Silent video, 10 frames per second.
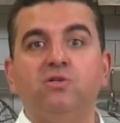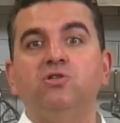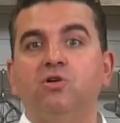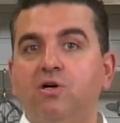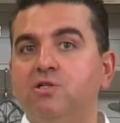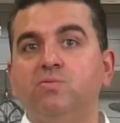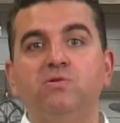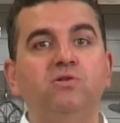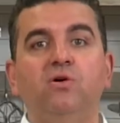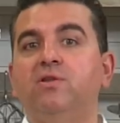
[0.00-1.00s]
because your
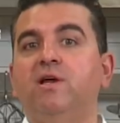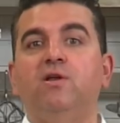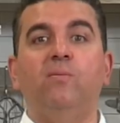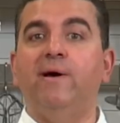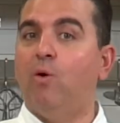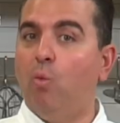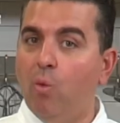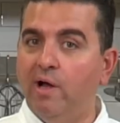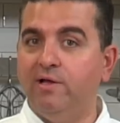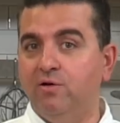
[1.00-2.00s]
customers know that no matter
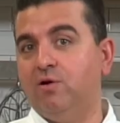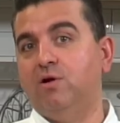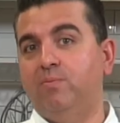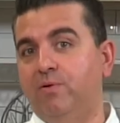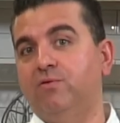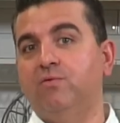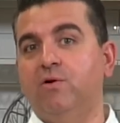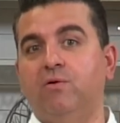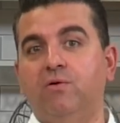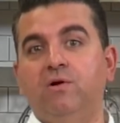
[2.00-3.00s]
what, you're gonna pull
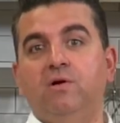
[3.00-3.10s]
through.